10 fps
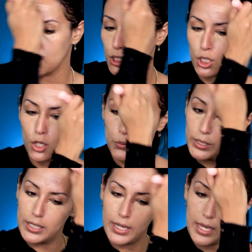
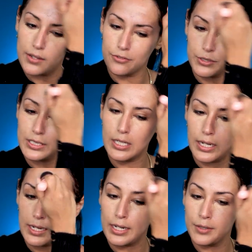glowy, every
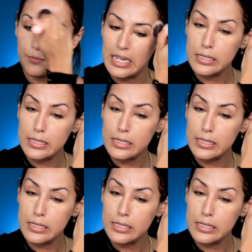day.